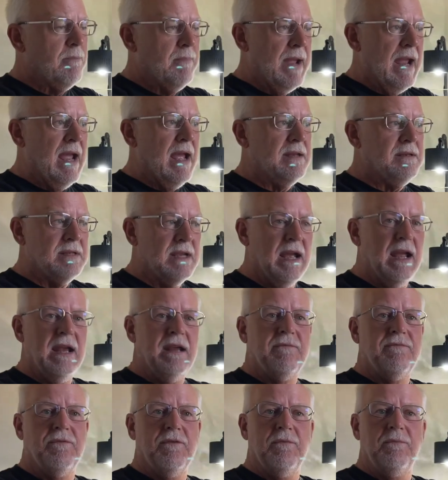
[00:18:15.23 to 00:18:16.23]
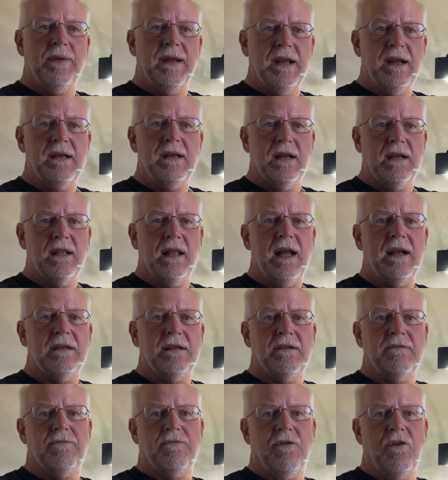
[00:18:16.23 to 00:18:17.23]
bad tank for being
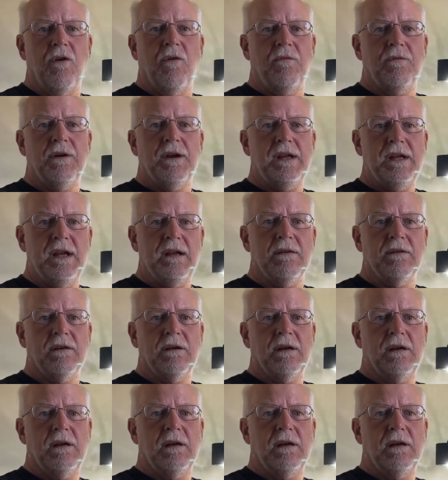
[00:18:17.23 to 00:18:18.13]
neglected for over a year.